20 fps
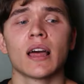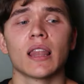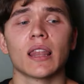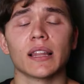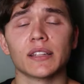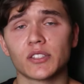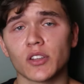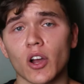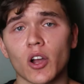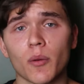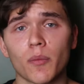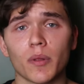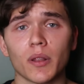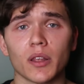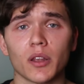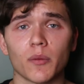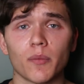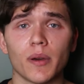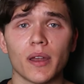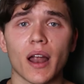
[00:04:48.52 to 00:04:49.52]
let's talk a
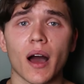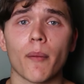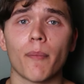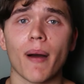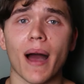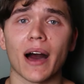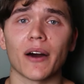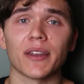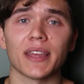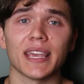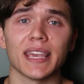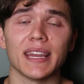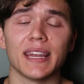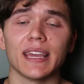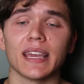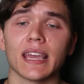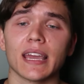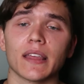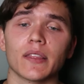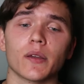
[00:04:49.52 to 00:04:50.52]
little bit about
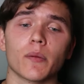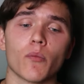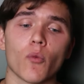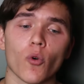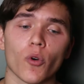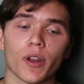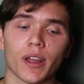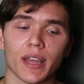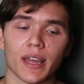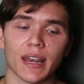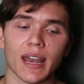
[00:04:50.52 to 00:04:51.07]
eating in the morning.